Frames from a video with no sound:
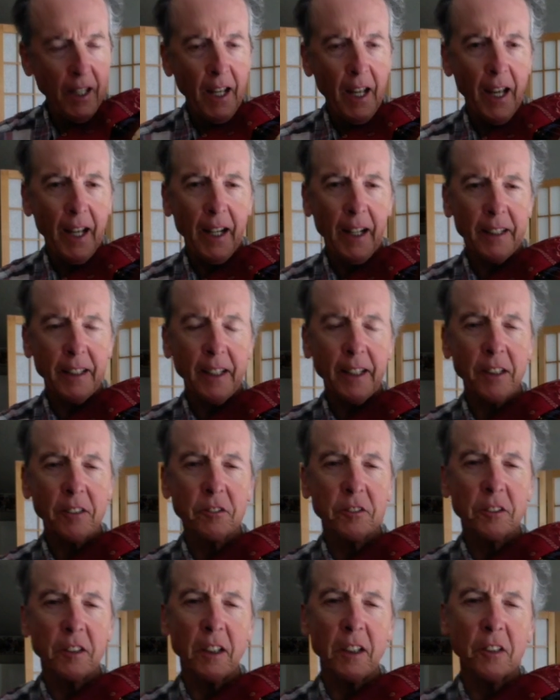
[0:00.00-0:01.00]
And I think
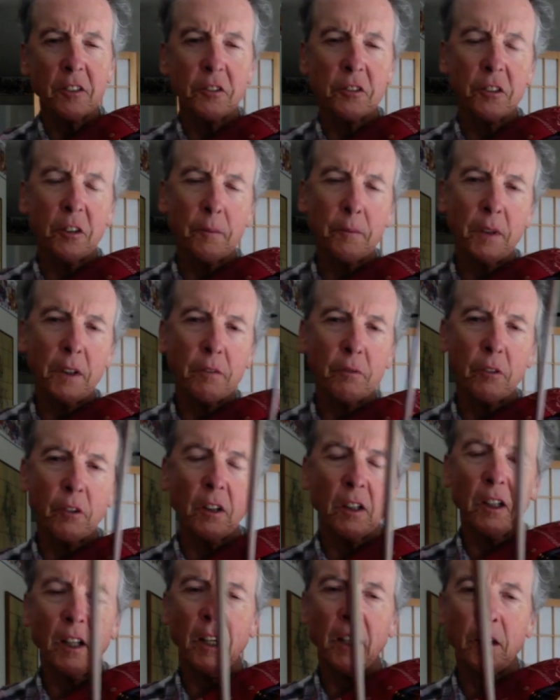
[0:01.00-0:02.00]
it's something for a
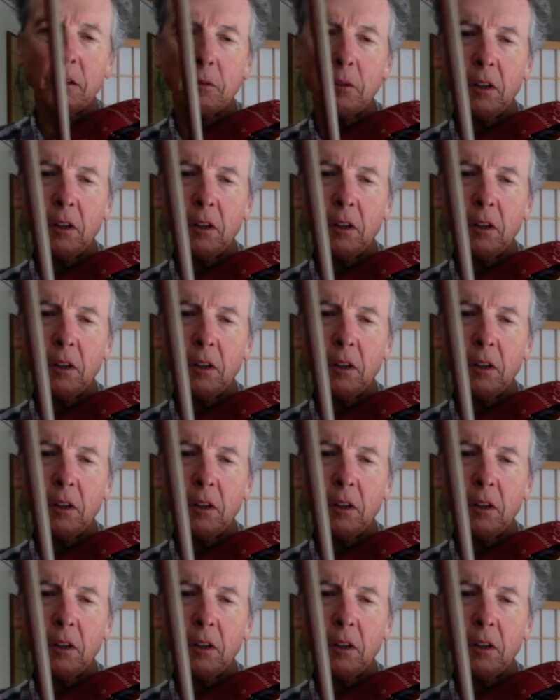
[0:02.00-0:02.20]
lot